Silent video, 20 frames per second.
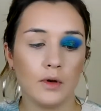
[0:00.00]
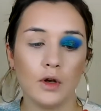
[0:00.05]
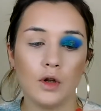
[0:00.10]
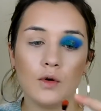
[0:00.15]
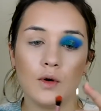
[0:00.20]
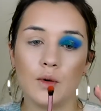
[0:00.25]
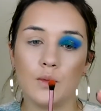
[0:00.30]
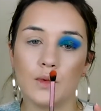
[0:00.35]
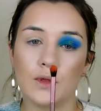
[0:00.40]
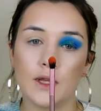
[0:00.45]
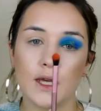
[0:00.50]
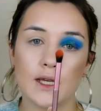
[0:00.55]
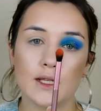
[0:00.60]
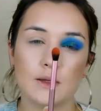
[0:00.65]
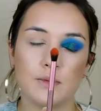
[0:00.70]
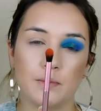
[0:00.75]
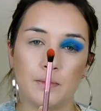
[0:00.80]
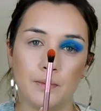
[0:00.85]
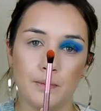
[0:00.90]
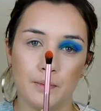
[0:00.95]
I think I'm gonna go in
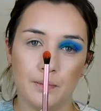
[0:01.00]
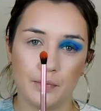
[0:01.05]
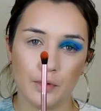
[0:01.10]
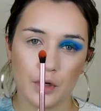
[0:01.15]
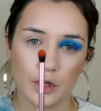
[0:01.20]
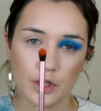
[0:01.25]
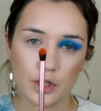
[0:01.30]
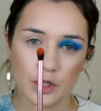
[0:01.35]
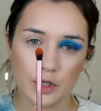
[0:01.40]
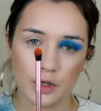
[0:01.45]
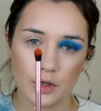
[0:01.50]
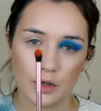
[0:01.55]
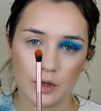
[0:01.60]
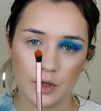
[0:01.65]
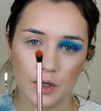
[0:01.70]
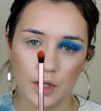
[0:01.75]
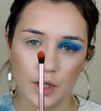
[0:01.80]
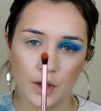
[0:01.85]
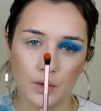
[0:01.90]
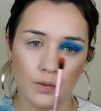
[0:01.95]
with this
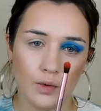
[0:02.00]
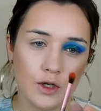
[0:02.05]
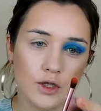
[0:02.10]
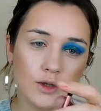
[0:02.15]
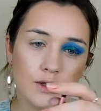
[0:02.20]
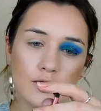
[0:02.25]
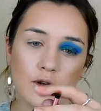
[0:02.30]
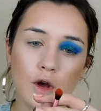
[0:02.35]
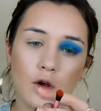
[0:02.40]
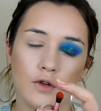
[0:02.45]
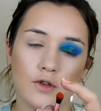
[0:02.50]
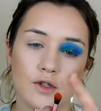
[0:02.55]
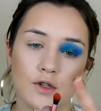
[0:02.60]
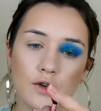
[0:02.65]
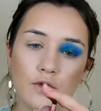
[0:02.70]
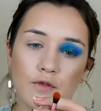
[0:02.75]
brush, which is